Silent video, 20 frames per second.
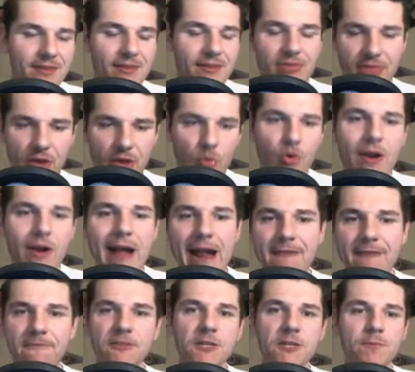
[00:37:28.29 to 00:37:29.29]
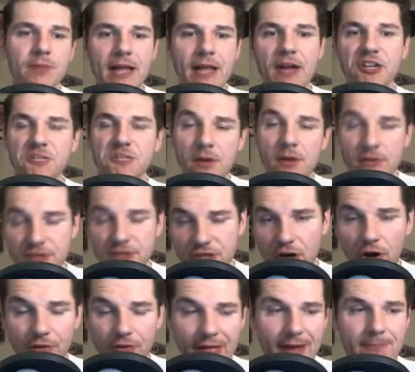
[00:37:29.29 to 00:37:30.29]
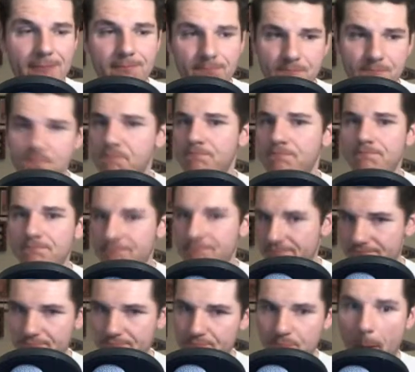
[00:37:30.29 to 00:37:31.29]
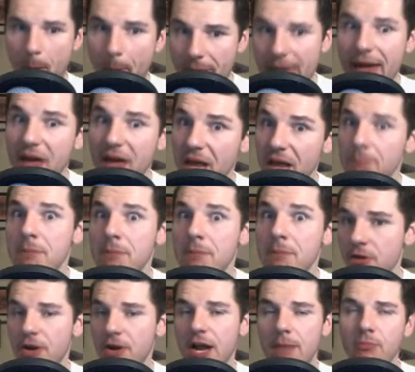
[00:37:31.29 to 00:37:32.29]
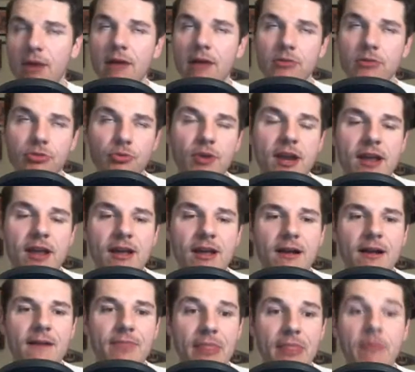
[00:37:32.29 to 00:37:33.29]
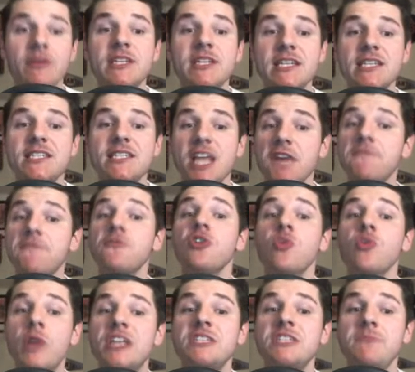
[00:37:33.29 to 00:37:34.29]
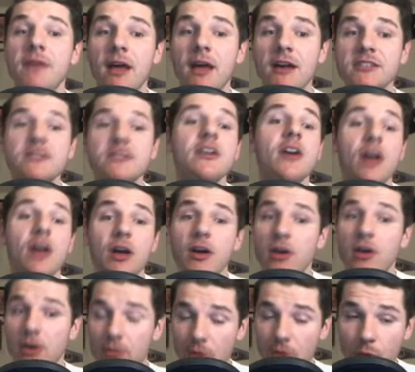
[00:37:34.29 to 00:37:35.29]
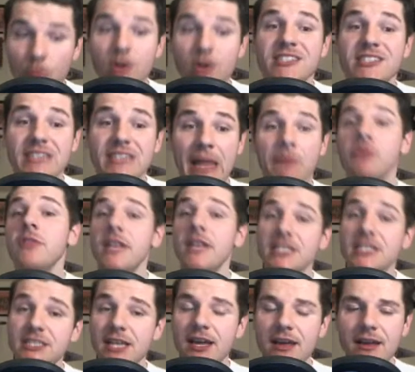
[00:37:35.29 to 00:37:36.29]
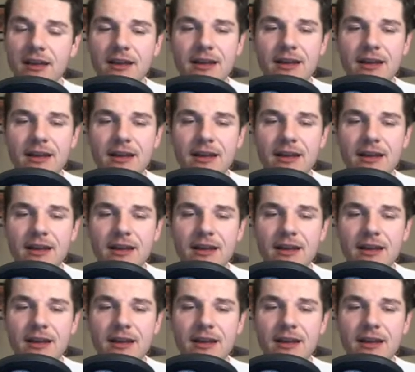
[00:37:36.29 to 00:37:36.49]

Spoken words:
There were a handful of players, Pearsall, that probably ain't going to be there come round 3 that we didn't take for a reason because we want to stay realistic.